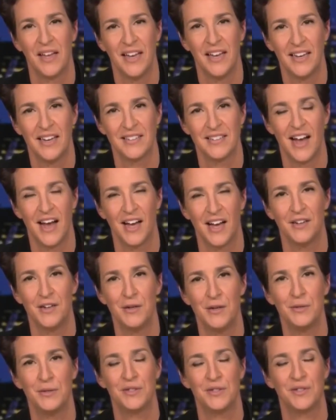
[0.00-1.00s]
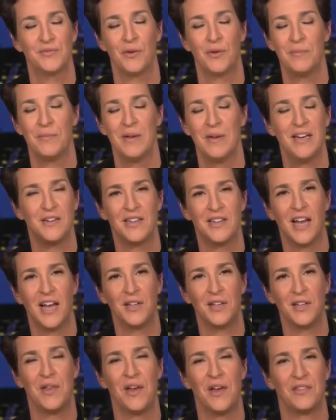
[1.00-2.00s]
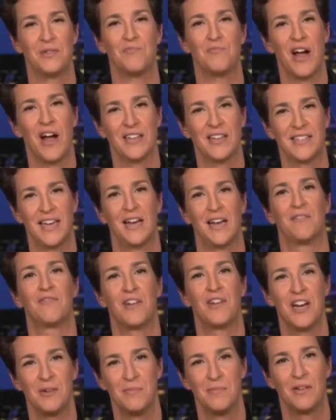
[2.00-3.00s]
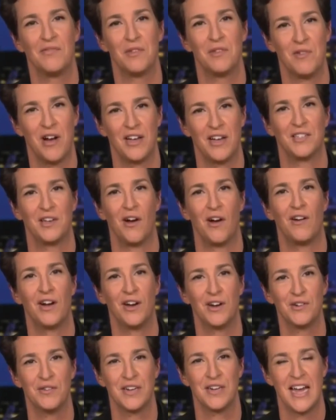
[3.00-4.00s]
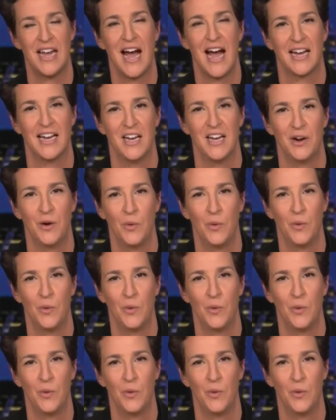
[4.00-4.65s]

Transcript: It is not news for me to tell you that the press and freedom of the press are under attack.